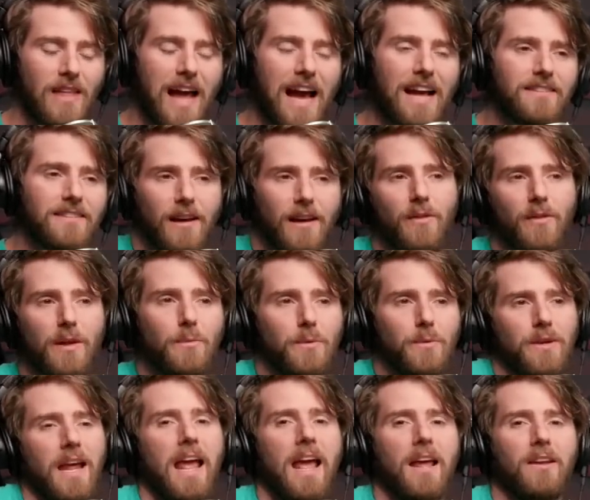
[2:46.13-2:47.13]
That's how they
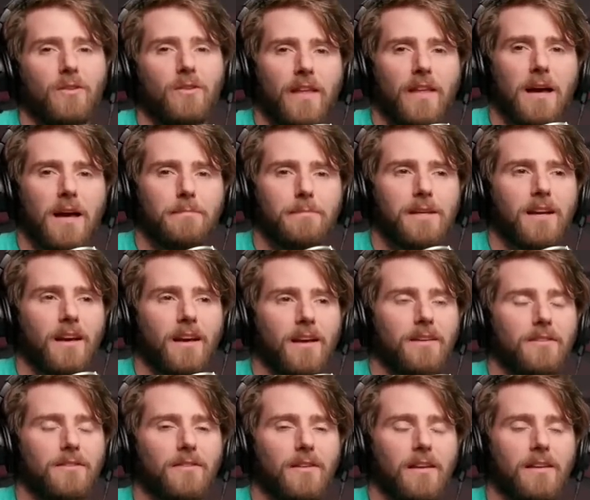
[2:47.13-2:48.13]
would handle that,
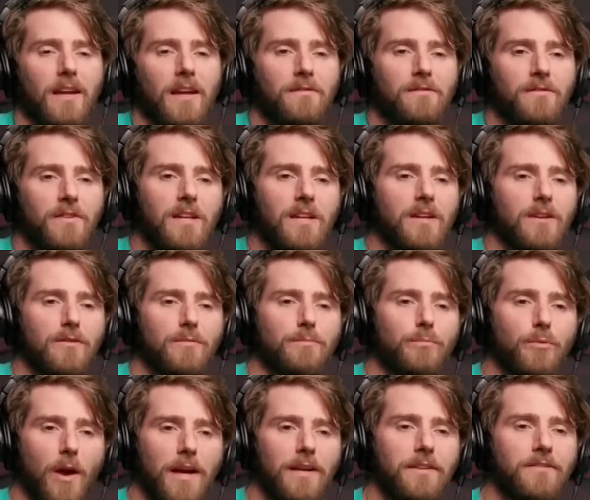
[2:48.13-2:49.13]
because NVIDIA's
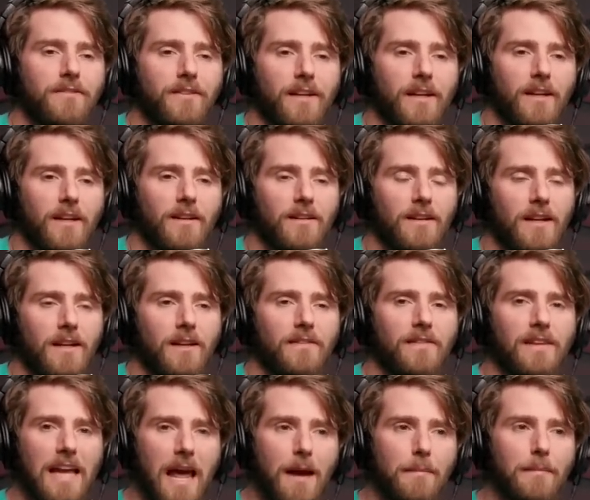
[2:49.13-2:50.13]
pricing,
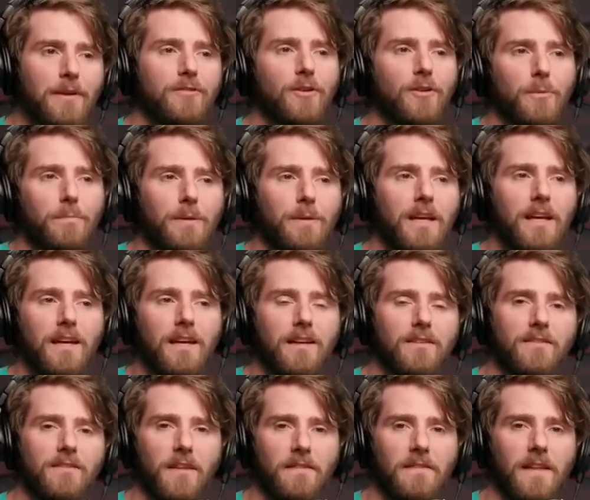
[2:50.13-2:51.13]
the
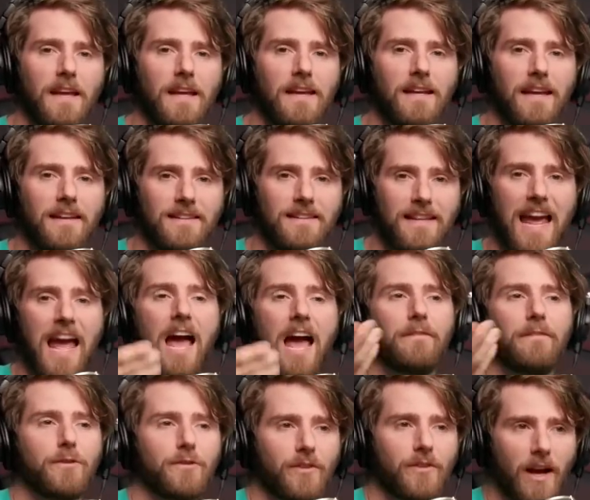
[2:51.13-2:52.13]
MSRPs that they get to
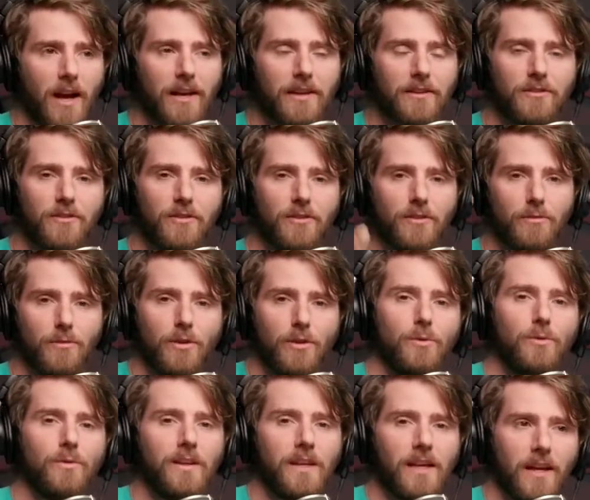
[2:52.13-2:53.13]
advertise to
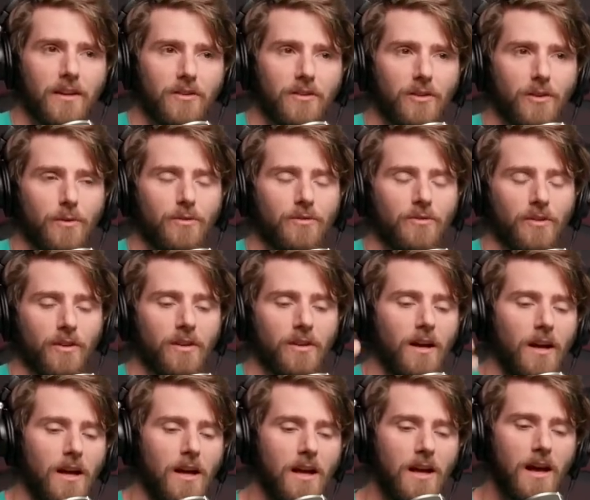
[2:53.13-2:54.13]
you, the end user,
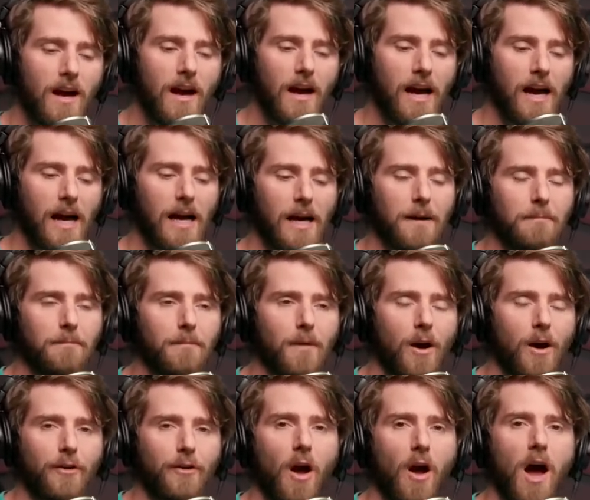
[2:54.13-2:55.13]

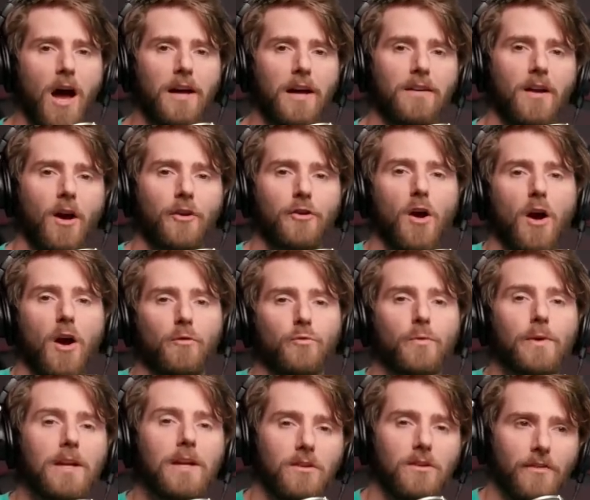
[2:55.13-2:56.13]
are not
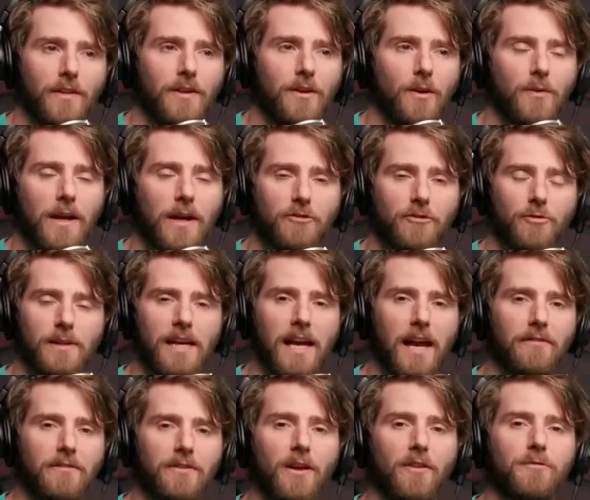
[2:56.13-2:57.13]
real. They don't actually
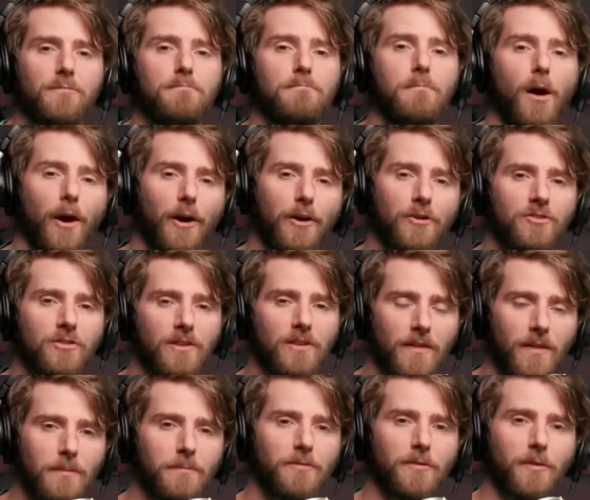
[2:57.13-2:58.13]
have enough margin
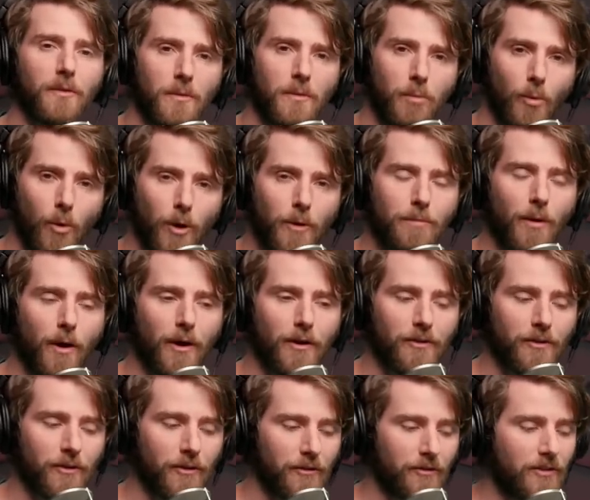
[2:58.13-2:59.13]
in them for the board
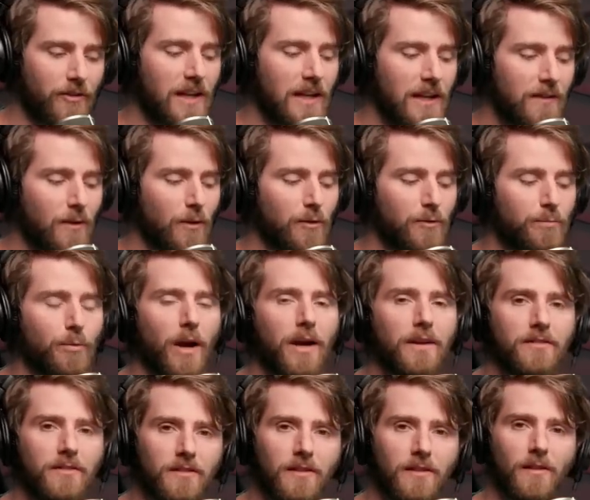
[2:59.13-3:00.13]
partners to hit those
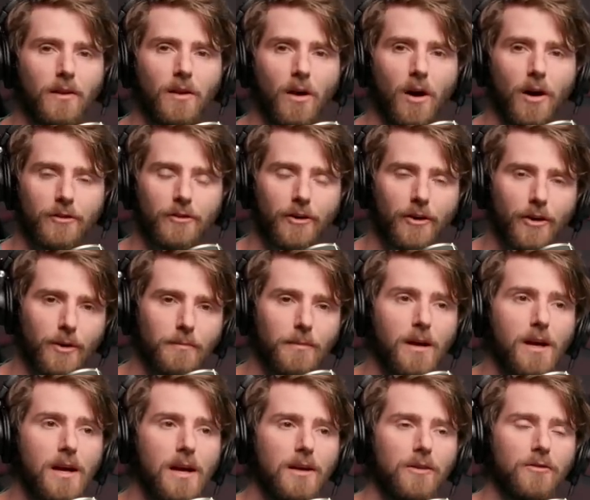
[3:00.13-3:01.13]
prices in the long term.
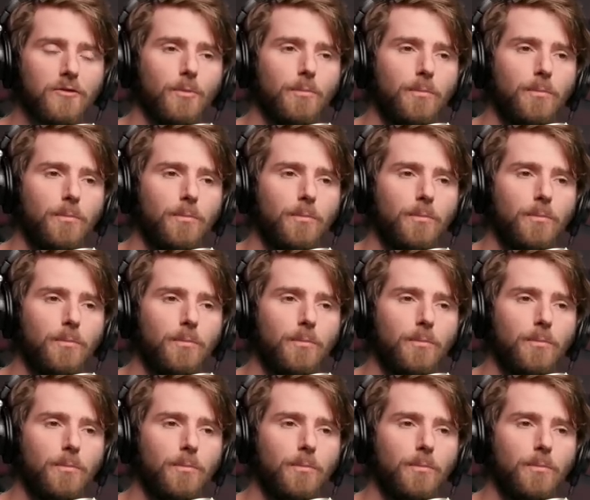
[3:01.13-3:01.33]
So